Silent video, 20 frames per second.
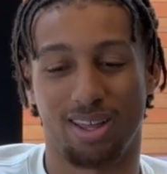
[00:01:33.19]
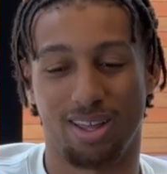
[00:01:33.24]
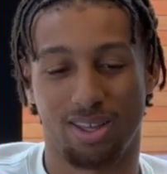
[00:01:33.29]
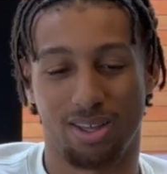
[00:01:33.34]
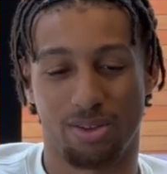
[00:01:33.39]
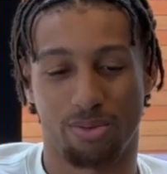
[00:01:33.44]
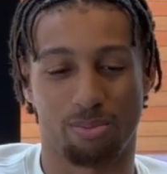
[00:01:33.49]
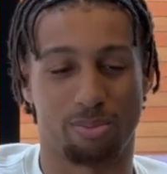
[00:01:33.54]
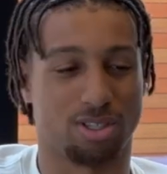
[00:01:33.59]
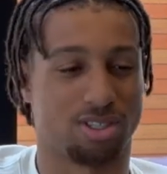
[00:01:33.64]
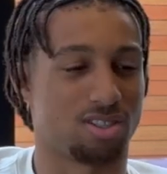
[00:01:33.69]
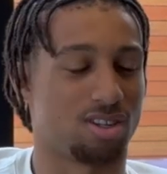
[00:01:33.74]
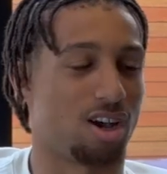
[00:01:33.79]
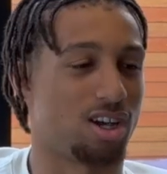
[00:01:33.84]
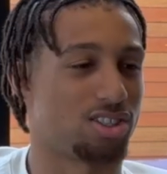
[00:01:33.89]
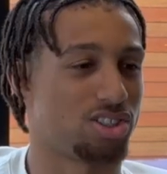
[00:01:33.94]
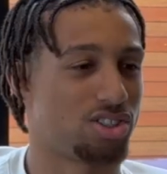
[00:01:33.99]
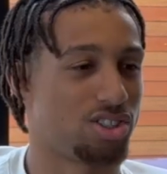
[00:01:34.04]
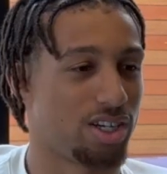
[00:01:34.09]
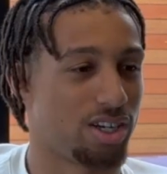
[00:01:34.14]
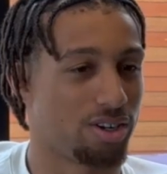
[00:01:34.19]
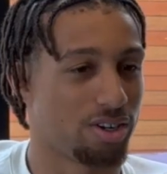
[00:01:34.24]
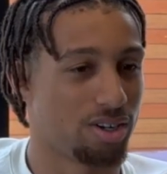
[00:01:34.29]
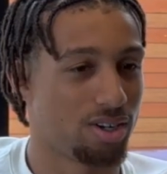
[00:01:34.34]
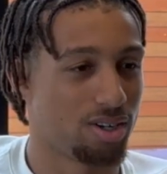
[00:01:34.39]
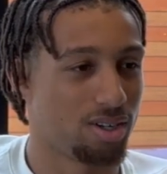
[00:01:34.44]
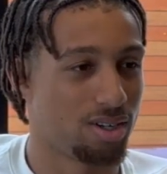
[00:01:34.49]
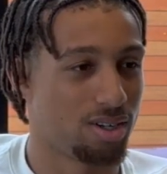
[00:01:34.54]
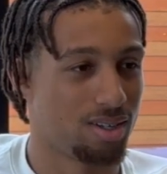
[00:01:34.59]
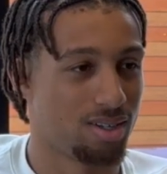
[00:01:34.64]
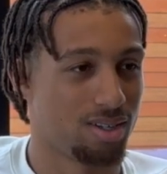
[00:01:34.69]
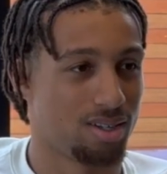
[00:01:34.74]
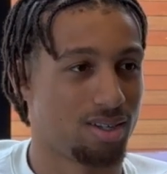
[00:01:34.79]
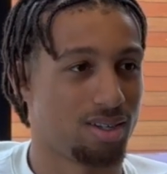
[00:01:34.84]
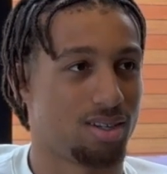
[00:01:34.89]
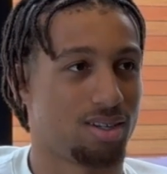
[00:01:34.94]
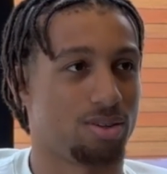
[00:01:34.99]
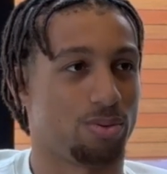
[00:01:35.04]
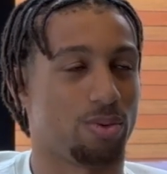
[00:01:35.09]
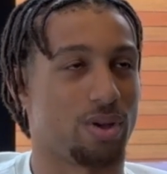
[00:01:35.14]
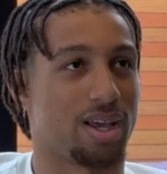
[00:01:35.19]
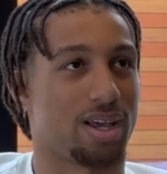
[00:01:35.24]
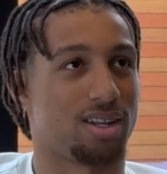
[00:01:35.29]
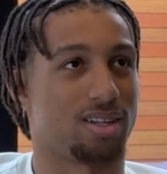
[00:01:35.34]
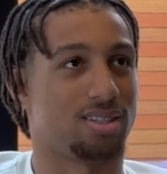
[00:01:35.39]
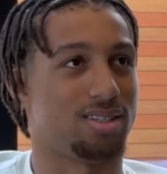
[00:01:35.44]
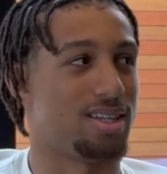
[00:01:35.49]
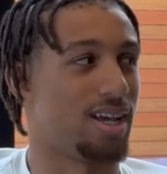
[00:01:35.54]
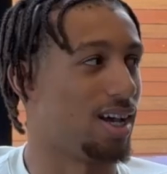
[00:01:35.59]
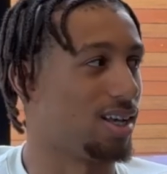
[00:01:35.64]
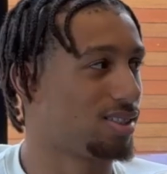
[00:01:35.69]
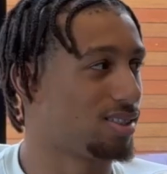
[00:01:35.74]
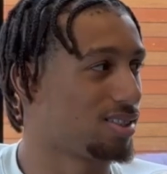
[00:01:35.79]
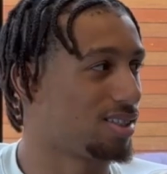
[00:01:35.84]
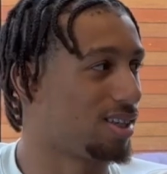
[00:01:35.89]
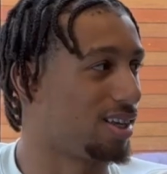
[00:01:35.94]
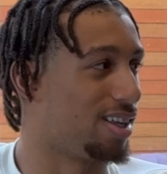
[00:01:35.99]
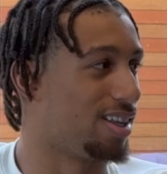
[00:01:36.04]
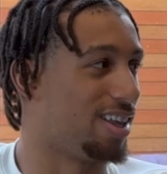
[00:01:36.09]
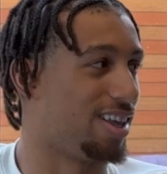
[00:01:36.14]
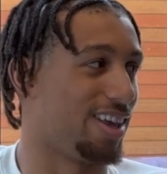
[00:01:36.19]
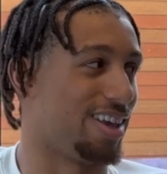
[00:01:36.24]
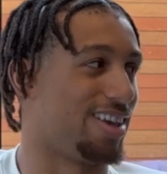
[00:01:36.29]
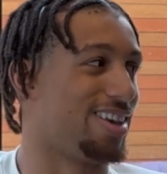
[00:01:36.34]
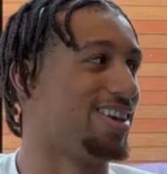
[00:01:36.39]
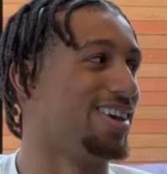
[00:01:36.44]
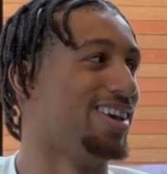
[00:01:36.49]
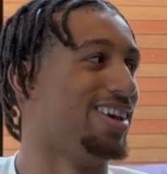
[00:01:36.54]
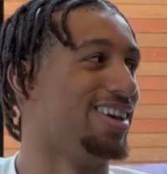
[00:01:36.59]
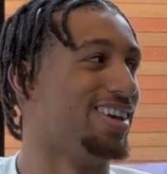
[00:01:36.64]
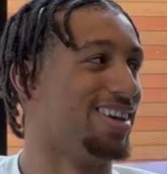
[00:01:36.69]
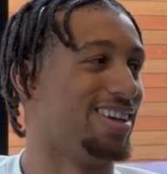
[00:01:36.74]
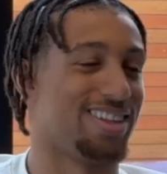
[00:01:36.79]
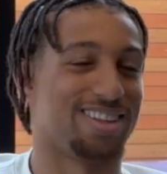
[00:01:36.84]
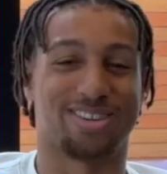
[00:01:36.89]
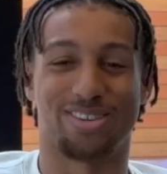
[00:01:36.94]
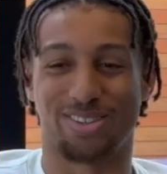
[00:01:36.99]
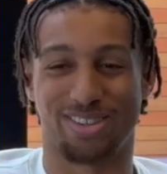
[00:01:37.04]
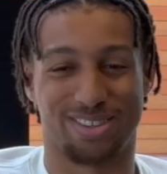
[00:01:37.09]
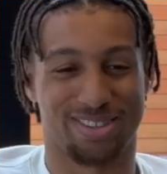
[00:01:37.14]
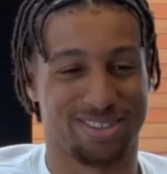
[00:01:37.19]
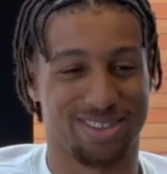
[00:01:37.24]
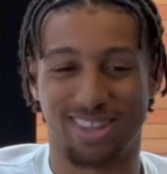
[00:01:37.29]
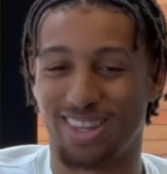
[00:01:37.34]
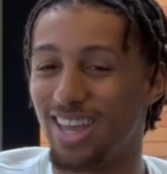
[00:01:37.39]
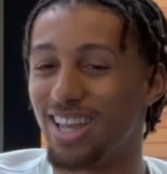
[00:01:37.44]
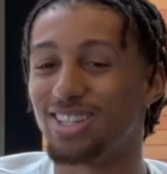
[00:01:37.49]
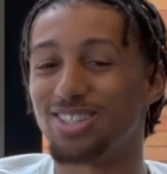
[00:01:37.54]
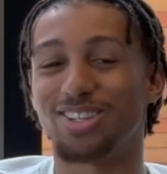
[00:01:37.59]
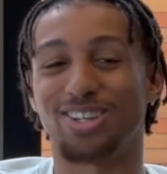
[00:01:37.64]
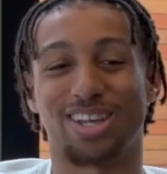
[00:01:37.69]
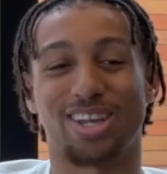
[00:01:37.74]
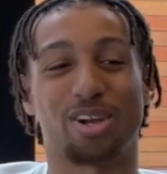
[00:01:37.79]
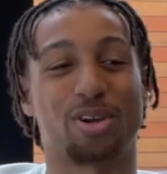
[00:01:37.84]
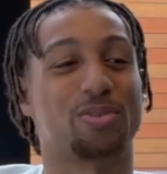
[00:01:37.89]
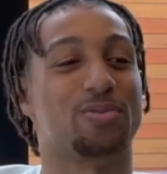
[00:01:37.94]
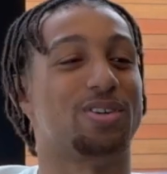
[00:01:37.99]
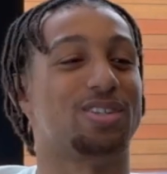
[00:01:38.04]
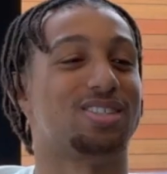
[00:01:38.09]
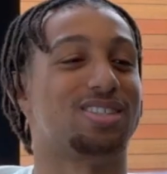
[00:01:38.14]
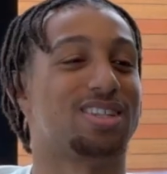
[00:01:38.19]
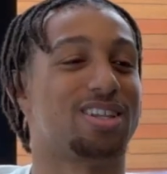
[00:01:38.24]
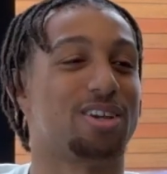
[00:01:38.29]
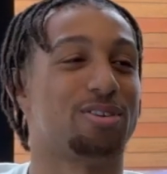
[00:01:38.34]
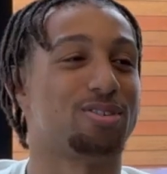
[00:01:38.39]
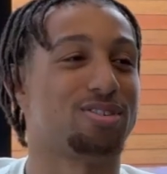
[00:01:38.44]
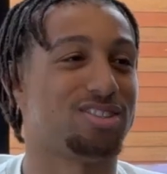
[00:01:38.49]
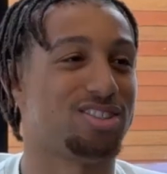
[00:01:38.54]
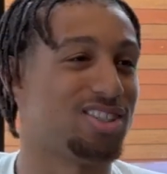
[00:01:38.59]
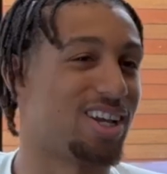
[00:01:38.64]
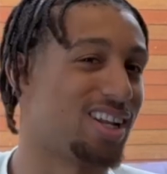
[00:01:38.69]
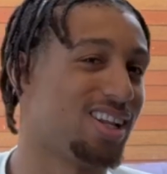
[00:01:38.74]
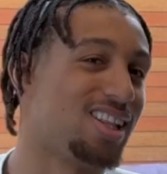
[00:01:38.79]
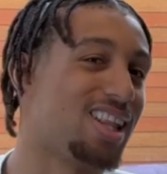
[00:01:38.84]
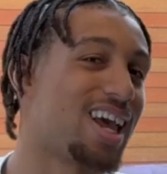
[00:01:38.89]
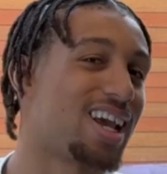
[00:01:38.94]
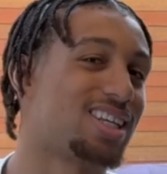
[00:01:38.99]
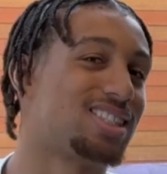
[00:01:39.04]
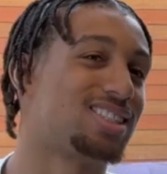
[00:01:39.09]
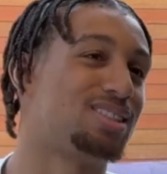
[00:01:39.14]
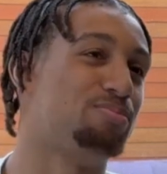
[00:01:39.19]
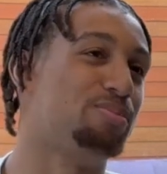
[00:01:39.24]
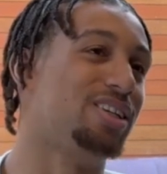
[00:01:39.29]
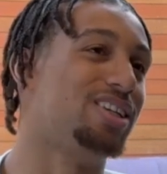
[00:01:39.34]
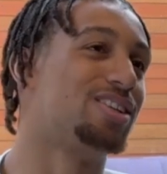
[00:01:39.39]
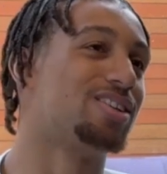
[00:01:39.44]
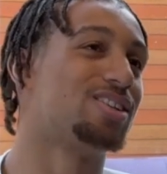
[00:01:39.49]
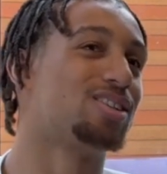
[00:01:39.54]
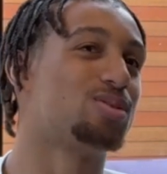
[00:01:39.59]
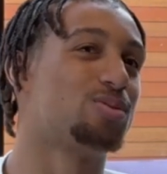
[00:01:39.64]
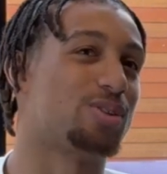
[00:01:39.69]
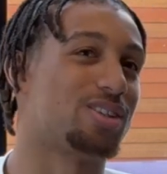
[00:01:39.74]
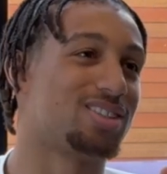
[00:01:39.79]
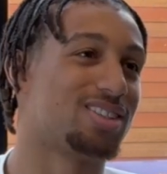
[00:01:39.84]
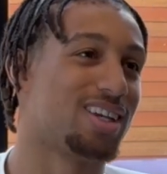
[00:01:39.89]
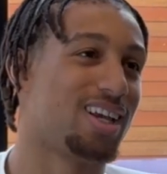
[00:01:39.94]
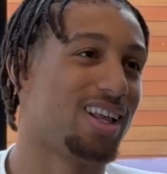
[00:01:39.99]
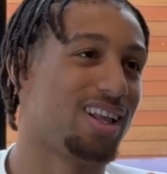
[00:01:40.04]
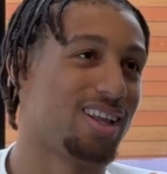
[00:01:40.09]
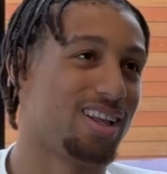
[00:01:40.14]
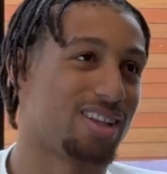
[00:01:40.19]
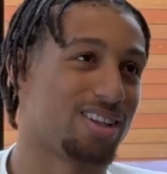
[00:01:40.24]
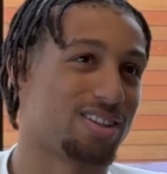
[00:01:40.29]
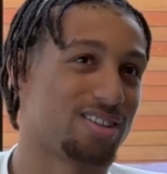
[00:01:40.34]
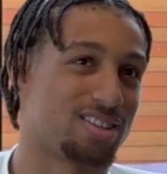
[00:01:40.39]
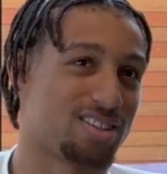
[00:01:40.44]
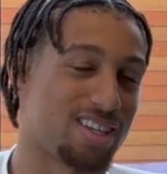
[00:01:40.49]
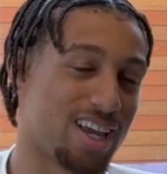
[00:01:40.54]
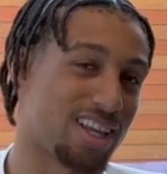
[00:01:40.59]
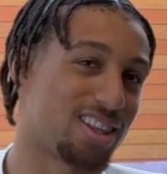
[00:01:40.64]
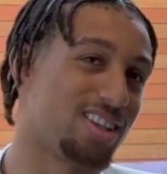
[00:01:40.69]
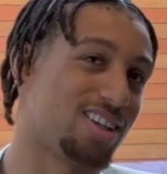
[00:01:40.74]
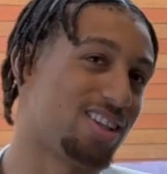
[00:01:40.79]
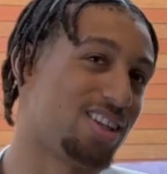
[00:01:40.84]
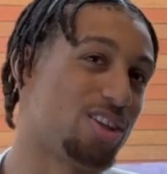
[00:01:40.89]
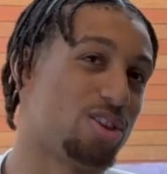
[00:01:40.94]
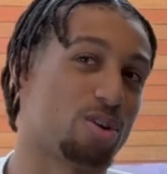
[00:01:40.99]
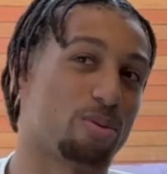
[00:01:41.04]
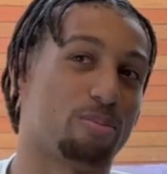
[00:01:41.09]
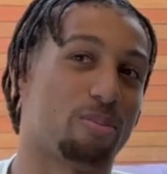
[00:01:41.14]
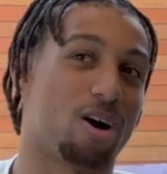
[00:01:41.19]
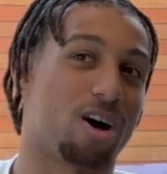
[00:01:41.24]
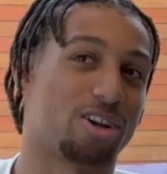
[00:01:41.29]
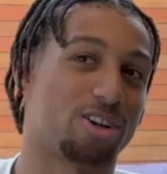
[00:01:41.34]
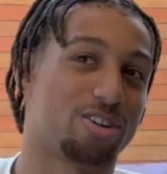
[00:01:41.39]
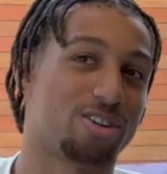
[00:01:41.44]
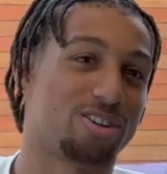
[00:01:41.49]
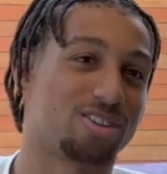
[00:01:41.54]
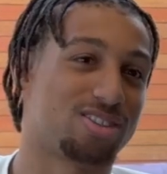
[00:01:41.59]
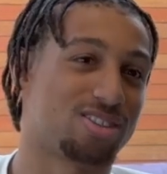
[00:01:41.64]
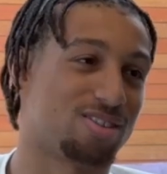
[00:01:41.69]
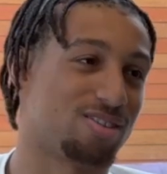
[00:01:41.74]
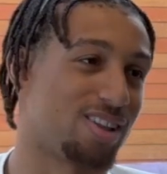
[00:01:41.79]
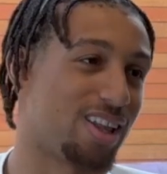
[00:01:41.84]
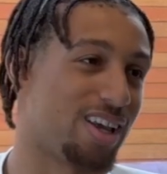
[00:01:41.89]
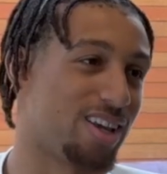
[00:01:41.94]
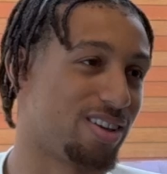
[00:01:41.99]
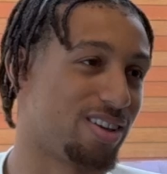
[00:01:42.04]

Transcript: Massage chair. We had a desk. Like they took care of us. They were Genelec speakers, which technically they're monitors. They're like